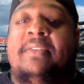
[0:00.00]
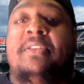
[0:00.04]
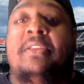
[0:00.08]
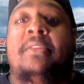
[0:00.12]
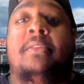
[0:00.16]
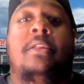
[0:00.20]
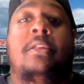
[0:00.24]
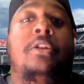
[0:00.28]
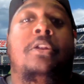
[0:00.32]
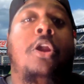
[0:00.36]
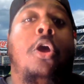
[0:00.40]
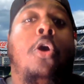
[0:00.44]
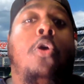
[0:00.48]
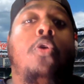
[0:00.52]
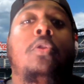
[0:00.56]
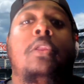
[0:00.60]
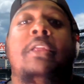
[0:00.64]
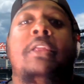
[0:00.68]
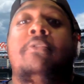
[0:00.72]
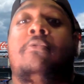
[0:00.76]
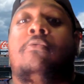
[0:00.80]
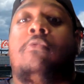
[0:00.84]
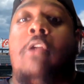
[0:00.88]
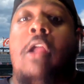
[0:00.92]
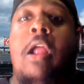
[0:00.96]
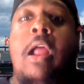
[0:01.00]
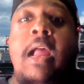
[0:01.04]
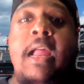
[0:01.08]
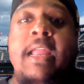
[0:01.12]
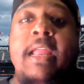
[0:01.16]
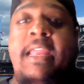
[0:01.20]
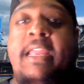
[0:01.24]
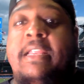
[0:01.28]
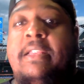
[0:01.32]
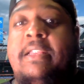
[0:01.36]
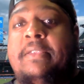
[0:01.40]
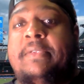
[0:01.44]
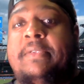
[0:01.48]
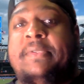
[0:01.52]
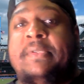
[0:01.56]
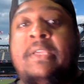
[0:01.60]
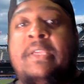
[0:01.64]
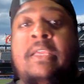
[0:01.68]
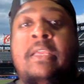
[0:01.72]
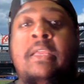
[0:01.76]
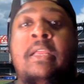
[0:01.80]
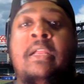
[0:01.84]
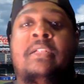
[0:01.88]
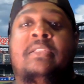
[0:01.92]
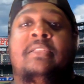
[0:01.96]
to the Nolan Ryans
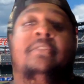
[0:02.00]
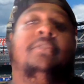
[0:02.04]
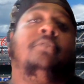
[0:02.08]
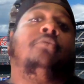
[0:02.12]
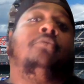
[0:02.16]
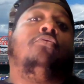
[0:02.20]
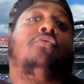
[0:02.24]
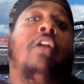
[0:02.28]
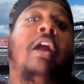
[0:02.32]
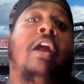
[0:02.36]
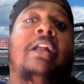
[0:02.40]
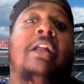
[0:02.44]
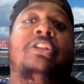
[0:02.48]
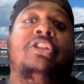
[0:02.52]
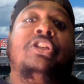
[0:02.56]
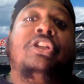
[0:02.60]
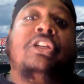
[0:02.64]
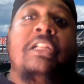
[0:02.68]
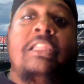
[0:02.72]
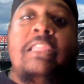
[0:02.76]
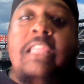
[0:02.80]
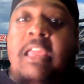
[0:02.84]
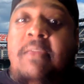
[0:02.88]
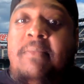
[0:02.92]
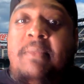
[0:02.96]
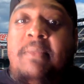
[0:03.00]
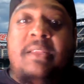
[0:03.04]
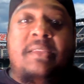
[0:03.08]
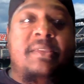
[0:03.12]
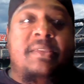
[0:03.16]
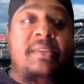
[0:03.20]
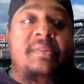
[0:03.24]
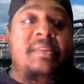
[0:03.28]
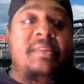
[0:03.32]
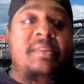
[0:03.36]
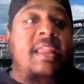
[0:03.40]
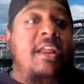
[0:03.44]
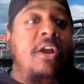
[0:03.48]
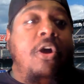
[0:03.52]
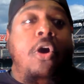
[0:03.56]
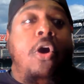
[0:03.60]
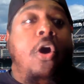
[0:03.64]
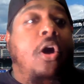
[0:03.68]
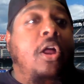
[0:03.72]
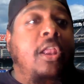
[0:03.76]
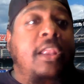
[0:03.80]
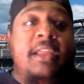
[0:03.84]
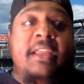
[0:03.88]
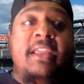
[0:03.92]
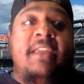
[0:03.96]
to the Roger Clemenses. They
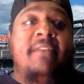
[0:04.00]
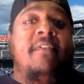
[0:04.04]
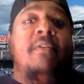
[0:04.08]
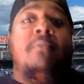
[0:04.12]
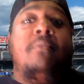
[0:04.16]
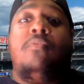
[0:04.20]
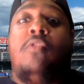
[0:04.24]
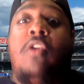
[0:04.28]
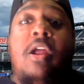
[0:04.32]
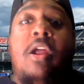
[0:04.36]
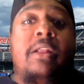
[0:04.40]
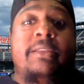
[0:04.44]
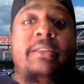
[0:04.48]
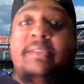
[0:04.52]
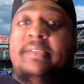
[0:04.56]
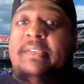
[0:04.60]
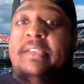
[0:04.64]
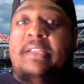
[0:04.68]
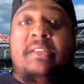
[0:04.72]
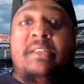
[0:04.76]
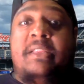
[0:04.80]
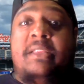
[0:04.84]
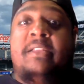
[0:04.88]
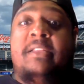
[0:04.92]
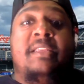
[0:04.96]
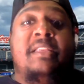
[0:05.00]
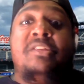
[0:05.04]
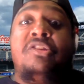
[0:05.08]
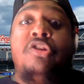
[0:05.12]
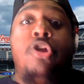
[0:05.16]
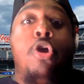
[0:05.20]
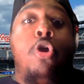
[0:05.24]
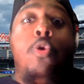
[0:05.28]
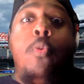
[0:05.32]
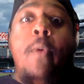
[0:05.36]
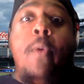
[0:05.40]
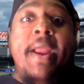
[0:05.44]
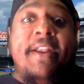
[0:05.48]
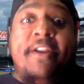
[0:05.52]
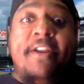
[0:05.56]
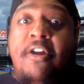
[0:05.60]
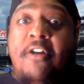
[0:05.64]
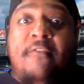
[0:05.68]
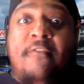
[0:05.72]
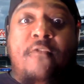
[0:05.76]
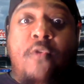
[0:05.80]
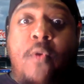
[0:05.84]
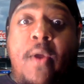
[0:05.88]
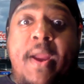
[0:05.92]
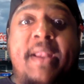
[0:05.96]
all give up runs. It's no way to
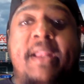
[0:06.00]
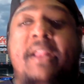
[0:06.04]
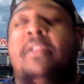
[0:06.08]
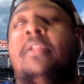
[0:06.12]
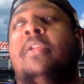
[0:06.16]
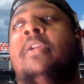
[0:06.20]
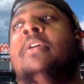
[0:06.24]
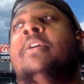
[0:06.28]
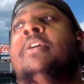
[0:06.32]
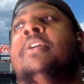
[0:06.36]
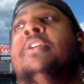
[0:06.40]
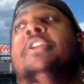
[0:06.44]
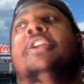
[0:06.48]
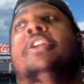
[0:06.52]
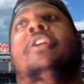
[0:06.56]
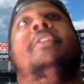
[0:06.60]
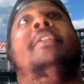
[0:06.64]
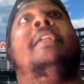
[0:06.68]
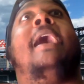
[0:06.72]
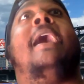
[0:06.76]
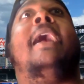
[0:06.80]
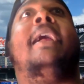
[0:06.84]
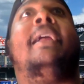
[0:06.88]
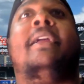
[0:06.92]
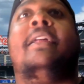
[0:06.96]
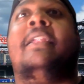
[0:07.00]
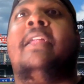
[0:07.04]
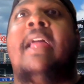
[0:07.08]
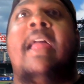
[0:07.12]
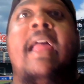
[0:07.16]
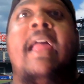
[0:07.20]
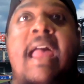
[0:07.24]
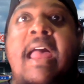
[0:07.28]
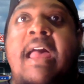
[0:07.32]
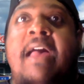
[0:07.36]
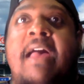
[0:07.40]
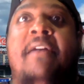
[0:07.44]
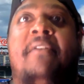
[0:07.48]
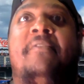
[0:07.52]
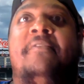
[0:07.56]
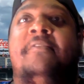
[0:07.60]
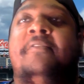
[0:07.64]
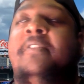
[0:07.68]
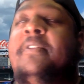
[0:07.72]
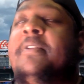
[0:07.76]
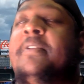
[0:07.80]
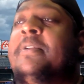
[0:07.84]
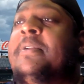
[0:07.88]
avoid it. You're not going to have